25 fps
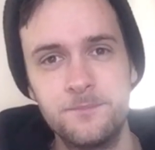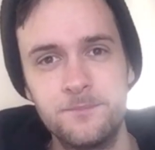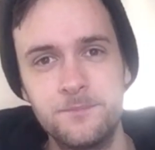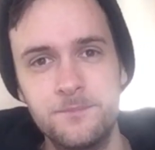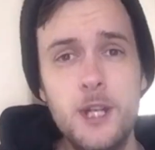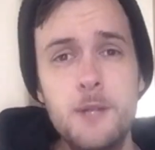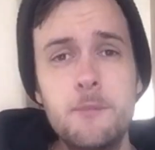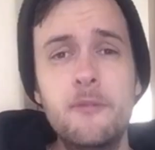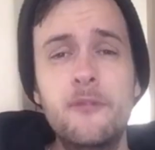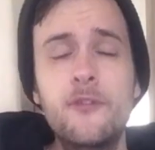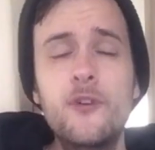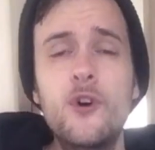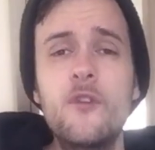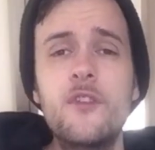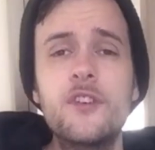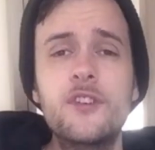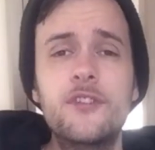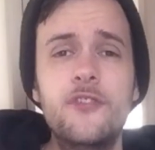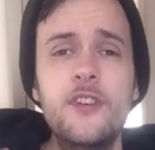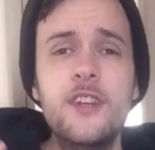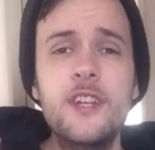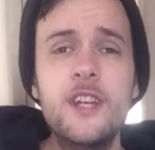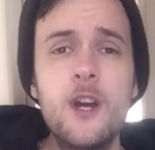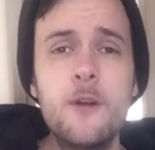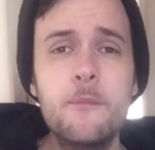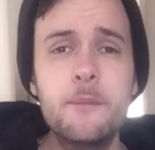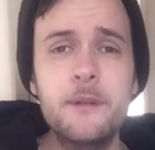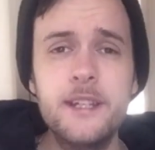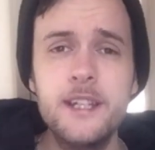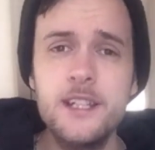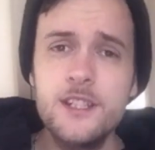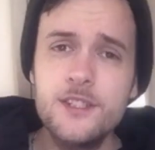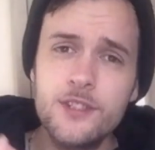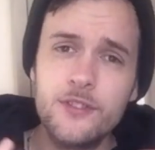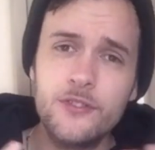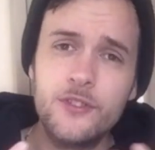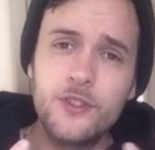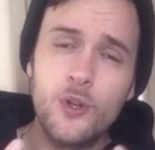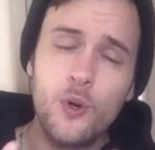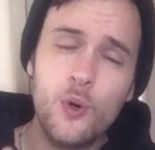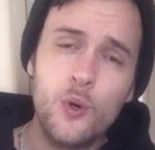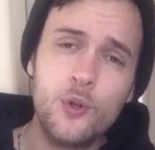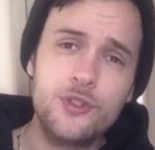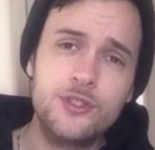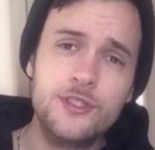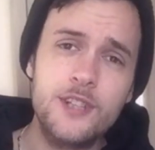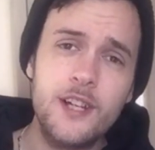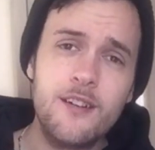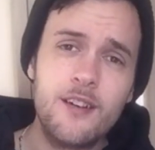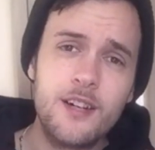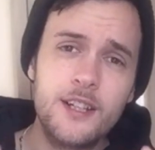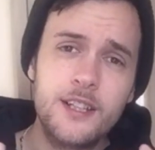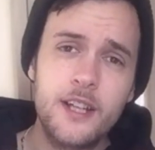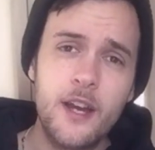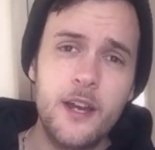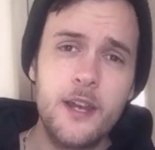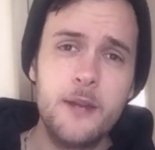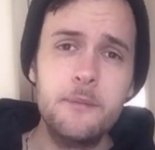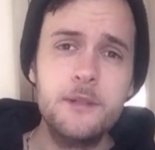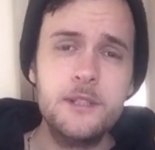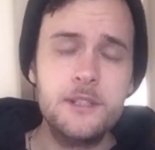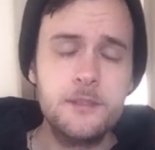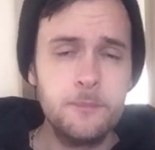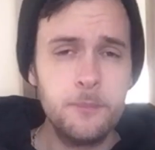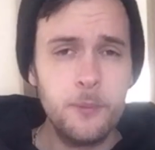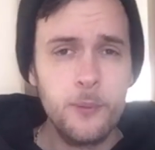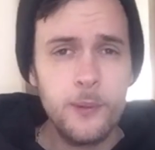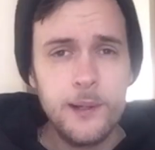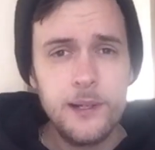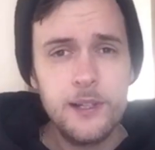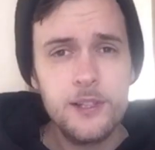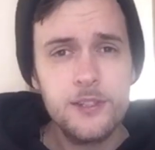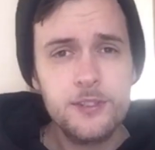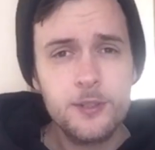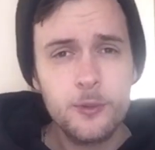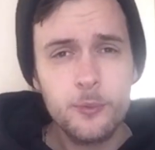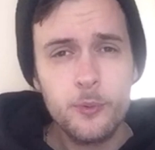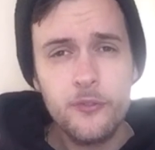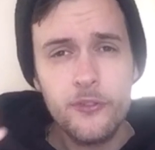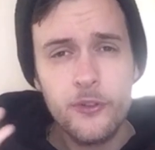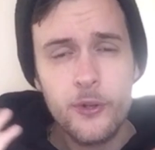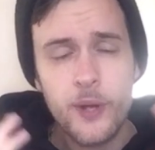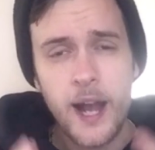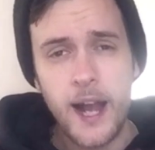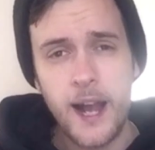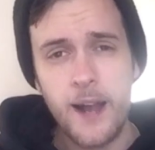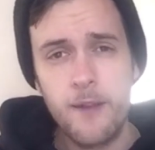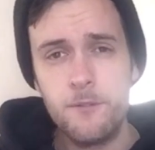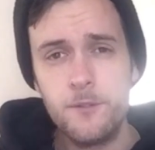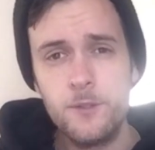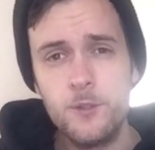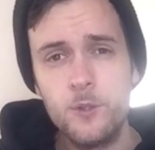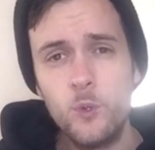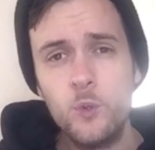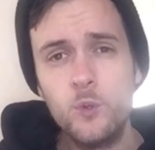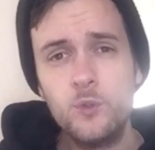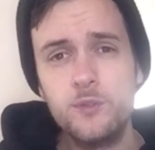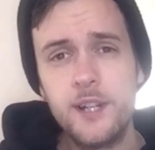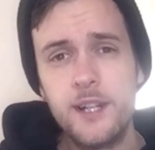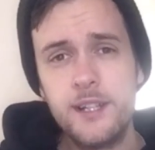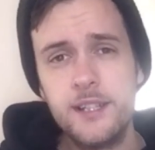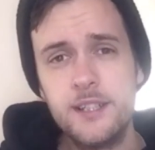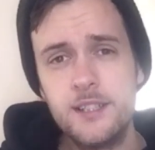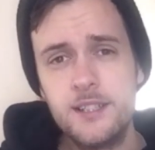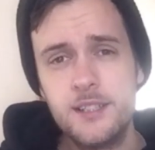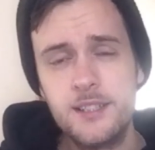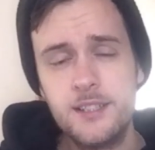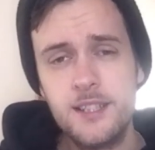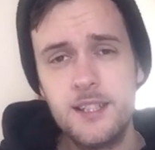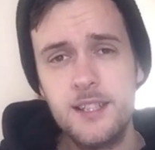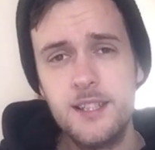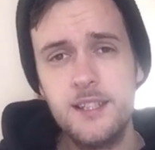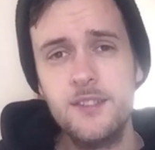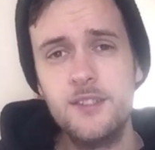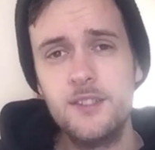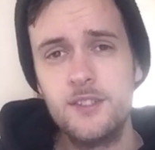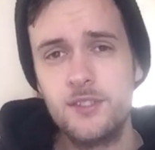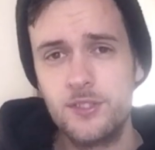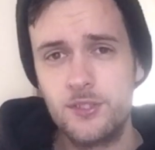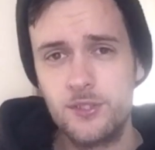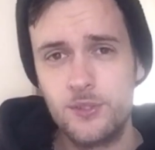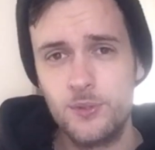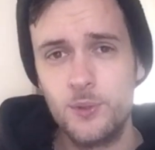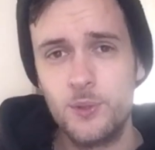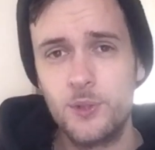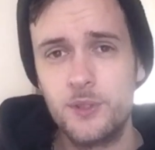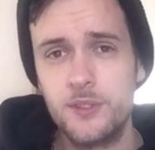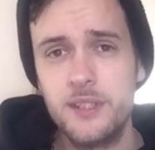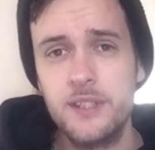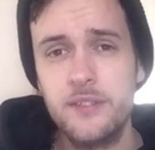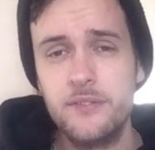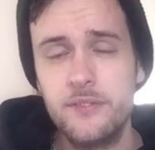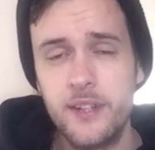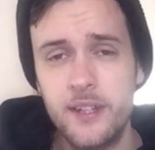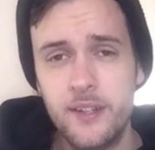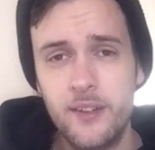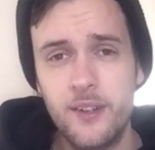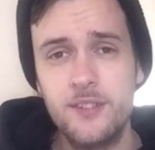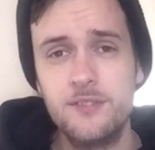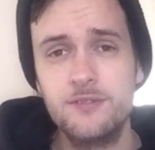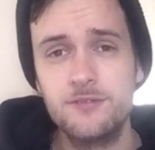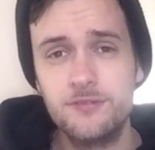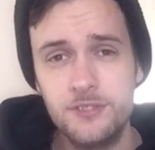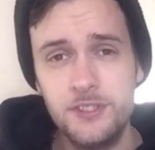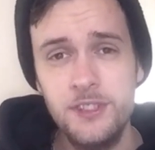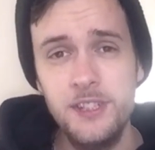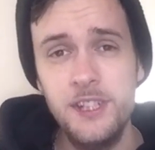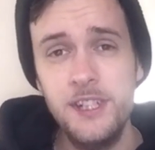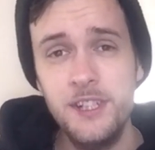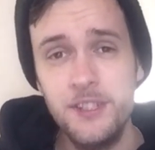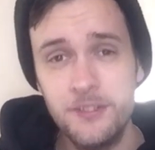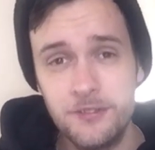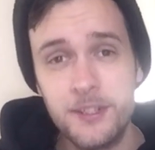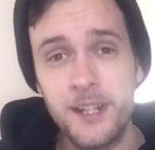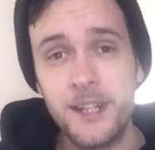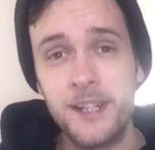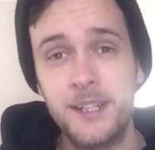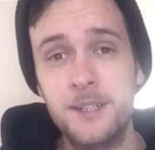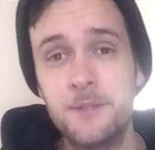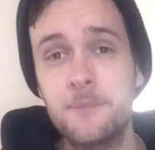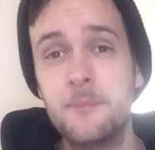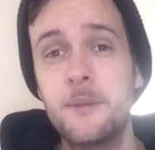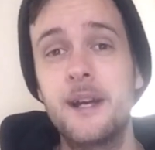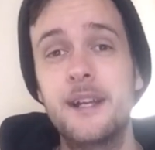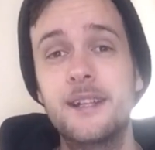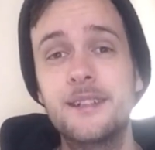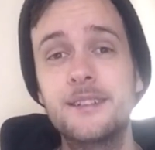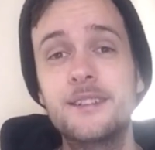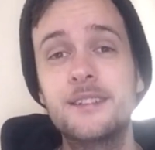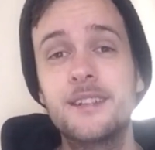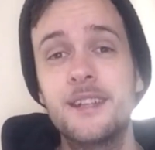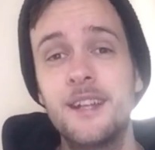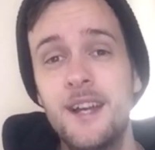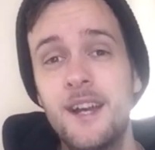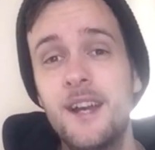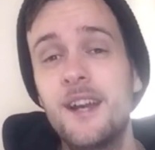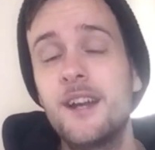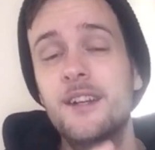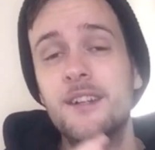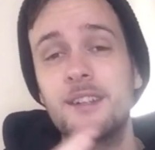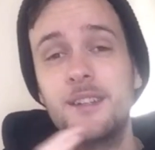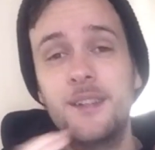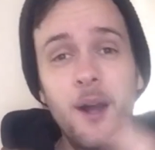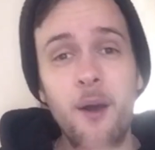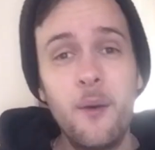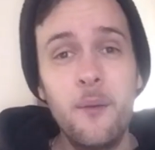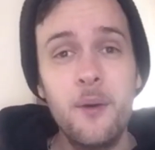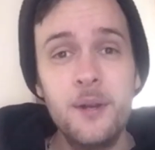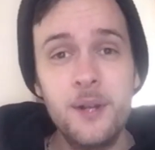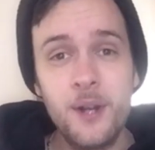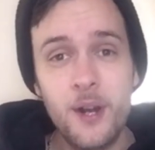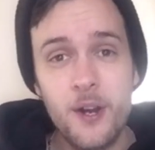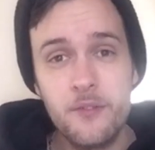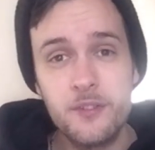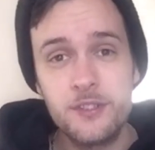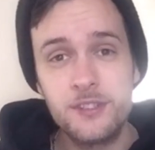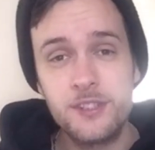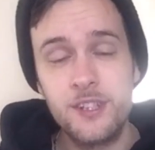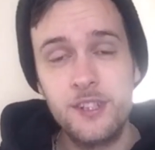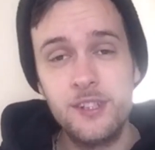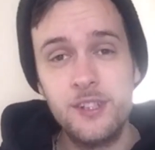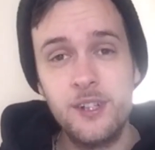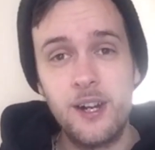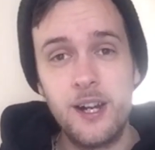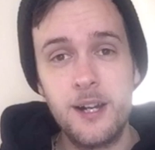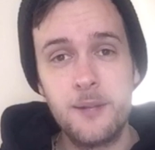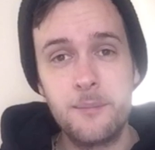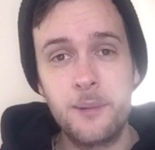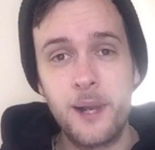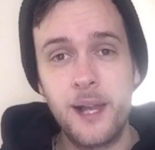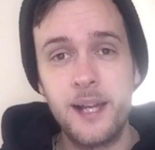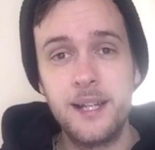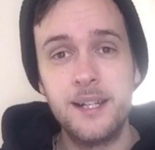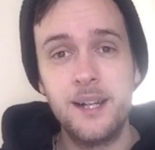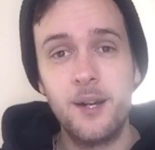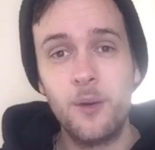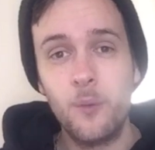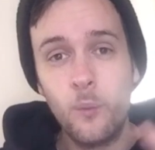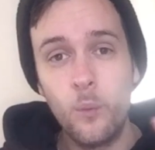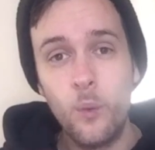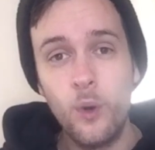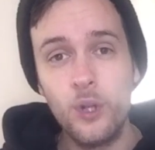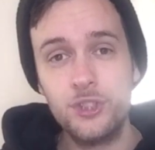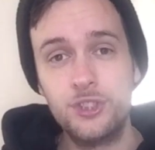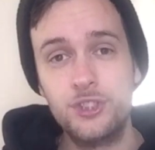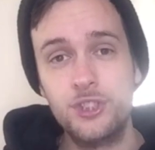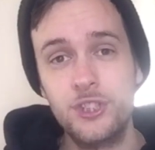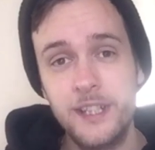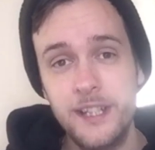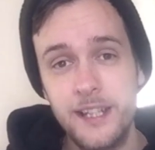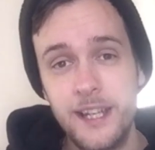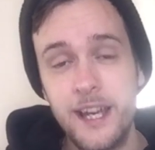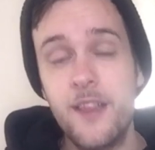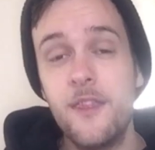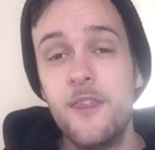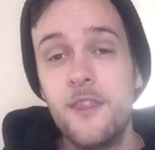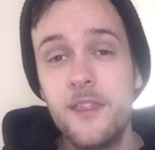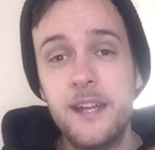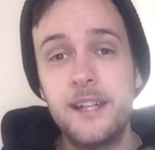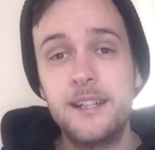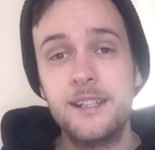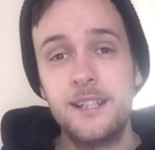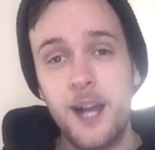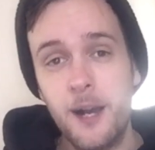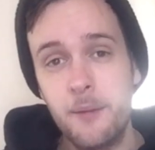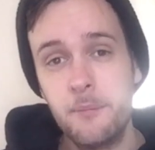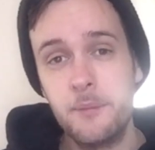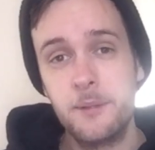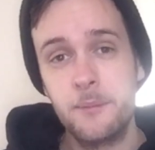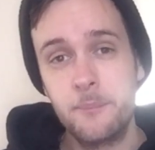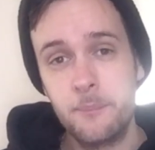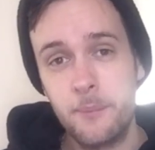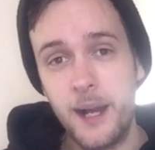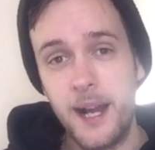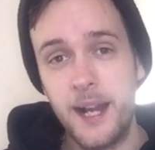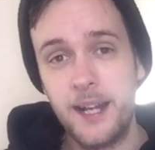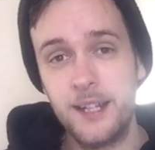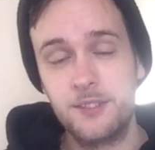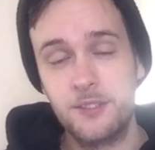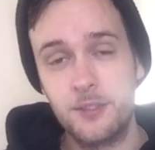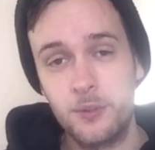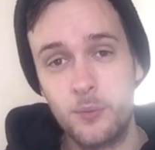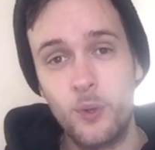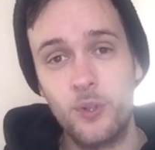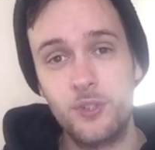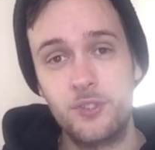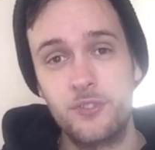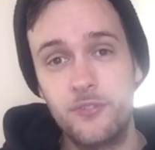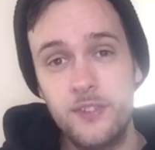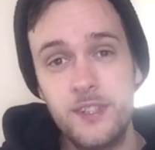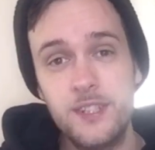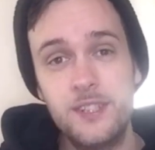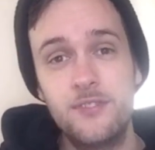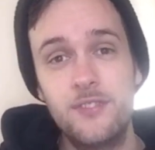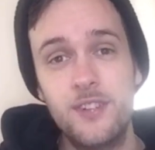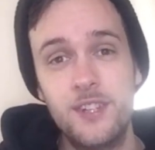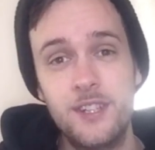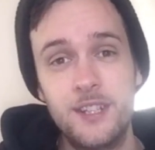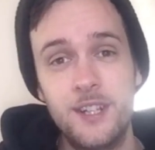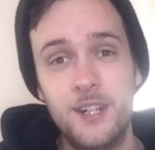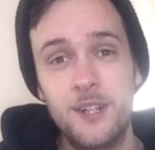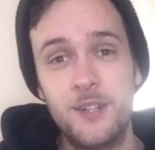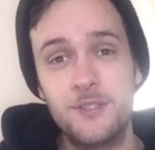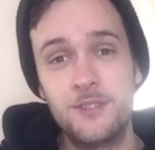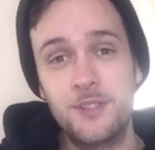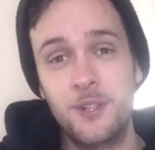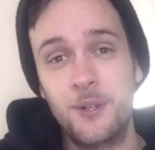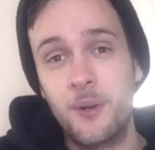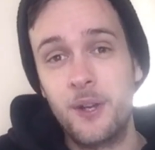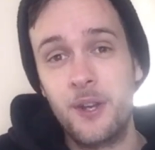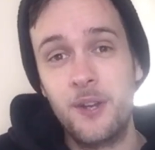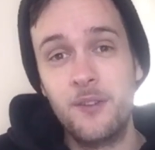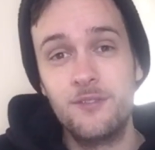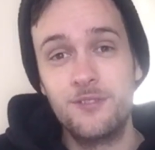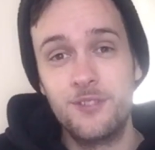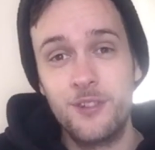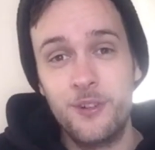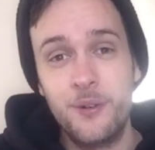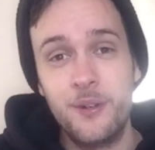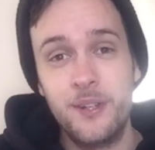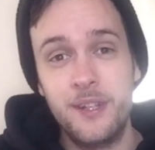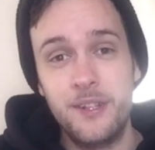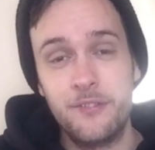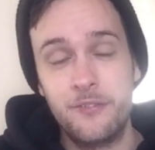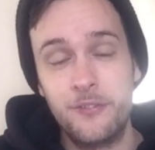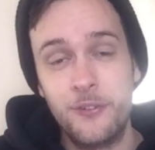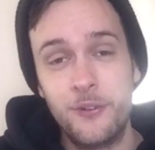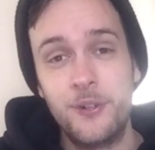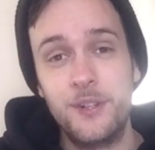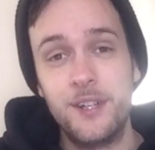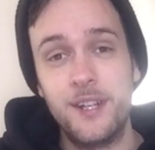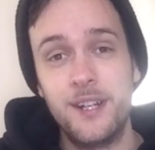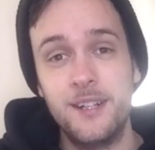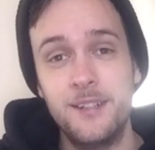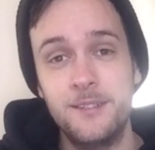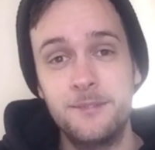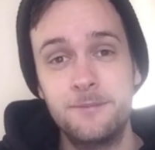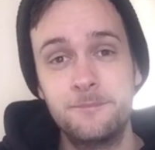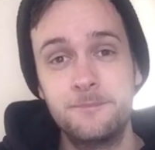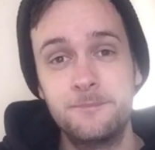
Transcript: So before this video begins, of course there are going to be spoilers, so if you haven't already seen the story, then I really recommend going over to the iPlayer, watching it, and then coming back to watch this video so I don't ruin it for you.